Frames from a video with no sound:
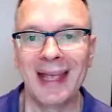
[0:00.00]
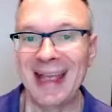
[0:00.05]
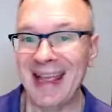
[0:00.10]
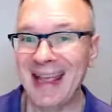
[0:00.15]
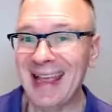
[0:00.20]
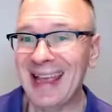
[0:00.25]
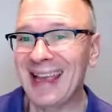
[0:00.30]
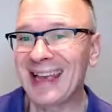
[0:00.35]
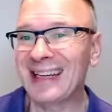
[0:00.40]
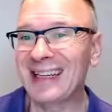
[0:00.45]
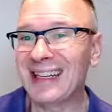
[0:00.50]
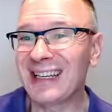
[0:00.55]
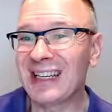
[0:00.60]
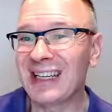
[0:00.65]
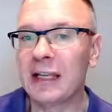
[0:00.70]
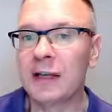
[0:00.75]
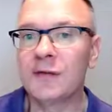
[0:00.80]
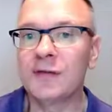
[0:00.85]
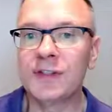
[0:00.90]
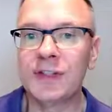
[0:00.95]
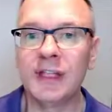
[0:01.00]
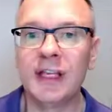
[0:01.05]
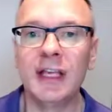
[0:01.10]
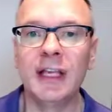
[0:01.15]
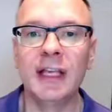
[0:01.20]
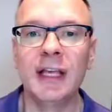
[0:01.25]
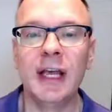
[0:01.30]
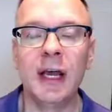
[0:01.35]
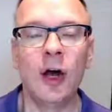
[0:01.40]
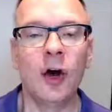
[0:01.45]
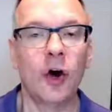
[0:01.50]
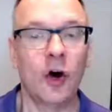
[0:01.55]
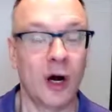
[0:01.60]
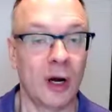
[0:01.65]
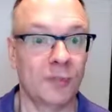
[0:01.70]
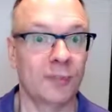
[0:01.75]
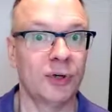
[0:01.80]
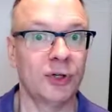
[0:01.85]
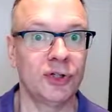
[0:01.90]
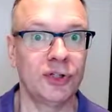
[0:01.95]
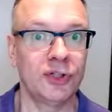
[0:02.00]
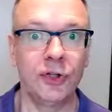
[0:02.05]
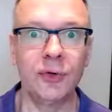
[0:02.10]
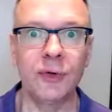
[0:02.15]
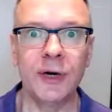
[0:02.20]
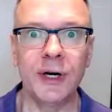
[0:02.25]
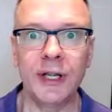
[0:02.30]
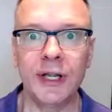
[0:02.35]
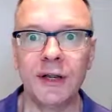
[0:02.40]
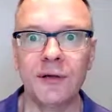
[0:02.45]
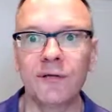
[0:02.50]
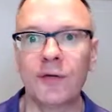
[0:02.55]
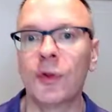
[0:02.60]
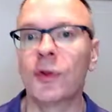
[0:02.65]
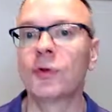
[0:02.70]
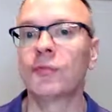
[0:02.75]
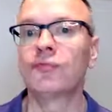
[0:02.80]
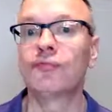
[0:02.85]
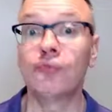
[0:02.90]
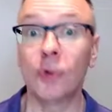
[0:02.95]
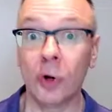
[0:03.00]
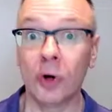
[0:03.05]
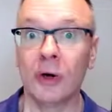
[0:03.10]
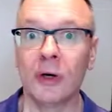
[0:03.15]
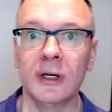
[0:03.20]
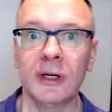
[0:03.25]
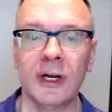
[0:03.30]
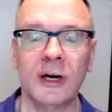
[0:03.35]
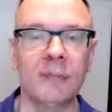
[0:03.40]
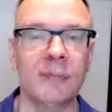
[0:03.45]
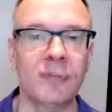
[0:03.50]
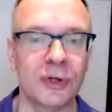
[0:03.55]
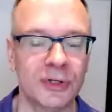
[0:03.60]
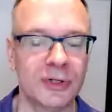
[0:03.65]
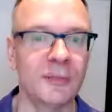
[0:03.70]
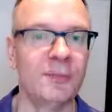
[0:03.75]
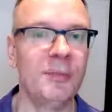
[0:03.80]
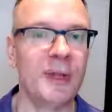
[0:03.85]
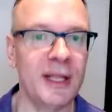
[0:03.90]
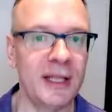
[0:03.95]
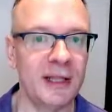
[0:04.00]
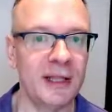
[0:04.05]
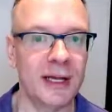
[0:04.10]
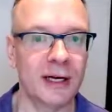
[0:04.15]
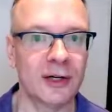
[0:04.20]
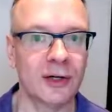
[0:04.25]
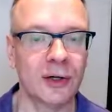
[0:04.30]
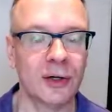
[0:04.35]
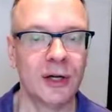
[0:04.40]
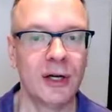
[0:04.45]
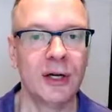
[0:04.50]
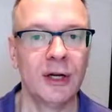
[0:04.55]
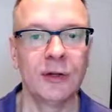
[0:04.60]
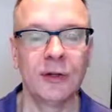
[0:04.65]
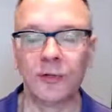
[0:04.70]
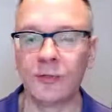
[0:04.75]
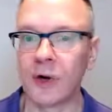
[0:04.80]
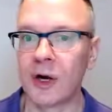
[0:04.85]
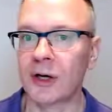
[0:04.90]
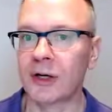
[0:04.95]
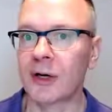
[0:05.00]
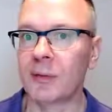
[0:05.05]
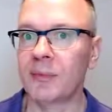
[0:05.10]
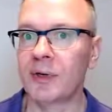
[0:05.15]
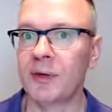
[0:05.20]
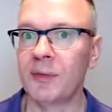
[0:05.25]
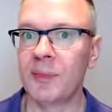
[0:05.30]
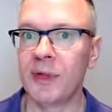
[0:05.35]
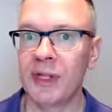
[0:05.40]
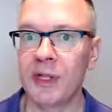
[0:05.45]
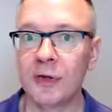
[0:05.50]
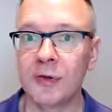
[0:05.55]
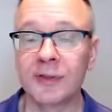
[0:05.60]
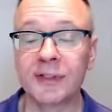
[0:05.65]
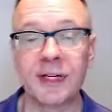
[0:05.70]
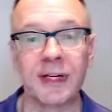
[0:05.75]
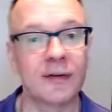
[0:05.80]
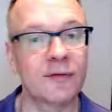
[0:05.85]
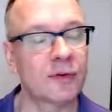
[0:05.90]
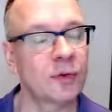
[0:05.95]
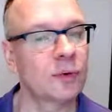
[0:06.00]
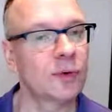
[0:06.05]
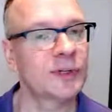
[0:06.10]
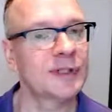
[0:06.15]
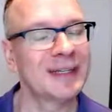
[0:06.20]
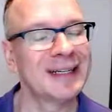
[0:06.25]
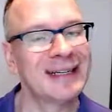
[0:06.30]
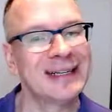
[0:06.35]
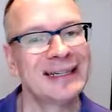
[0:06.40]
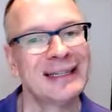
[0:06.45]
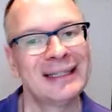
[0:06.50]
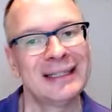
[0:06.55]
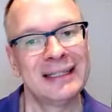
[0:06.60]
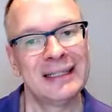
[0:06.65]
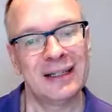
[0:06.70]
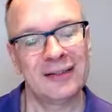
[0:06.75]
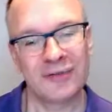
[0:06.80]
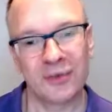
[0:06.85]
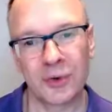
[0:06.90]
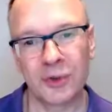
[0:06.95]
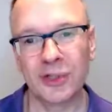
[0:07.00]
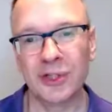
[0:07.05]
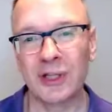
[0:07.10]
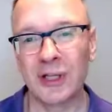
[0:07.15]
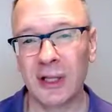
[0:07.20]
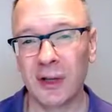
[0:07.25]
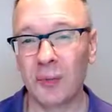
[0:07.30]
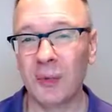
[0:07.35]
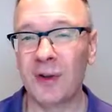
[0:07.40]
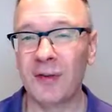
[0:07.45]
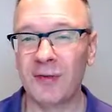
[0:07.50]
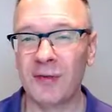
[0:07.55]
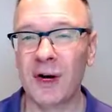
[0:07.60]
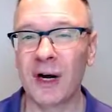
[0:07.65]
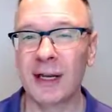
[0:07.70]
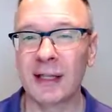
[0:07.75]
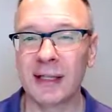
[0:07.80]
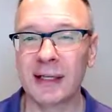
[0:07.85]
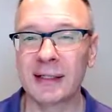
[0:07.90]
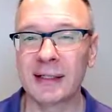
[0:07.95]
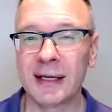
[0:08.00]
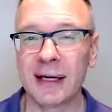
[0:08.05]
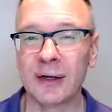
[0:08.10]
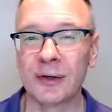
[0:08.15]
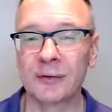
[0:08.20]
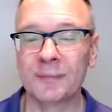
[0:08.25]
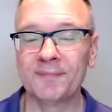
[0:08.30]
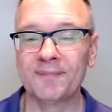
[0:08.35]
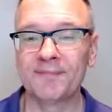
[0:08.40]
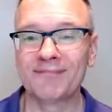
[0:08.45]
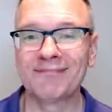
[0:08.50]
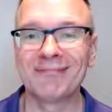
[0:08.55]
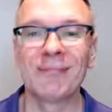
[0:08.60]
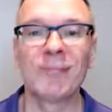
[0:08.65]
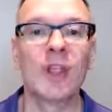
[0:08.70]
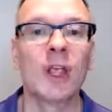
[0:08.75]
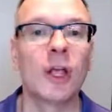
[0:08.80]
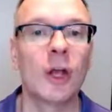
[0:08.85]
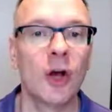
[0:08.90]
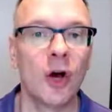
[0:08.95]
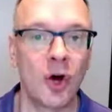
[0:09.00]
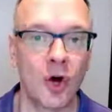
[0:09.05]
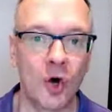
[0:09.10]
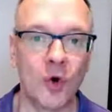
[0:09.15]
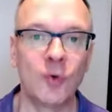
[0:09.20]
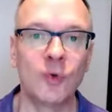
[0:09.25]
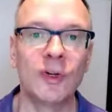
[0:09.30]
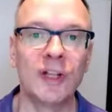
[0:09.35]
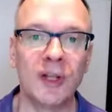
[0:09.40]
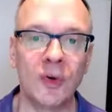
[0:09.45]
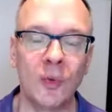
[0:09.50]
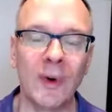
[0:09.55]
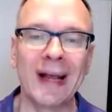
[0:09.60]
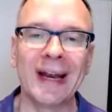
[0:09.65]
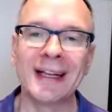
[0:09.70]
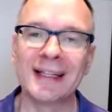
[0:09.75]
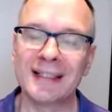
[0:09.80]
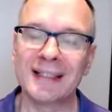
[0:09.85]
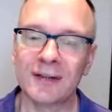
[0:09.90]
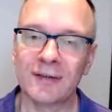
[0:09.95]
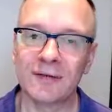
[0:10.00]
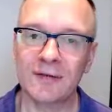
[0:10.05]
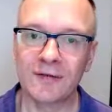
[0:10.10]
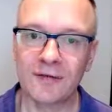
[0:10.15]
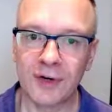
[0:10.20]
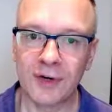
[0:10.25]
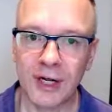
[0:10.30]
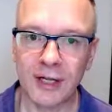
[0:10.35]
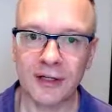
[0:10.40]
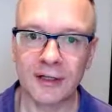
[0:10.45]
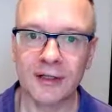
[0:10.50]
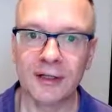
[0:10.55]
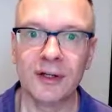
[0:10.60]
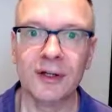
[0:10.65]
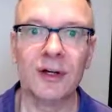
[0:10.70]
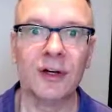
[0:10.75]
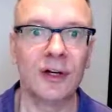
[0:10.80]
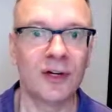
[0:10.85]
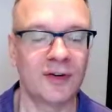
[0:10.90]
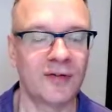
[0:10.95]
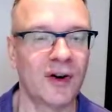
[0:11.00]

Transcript: And it gives the opportunity for the wrong number to be there, the wrong number to be used. And of course, unfortunately, we find this out only when it's in front of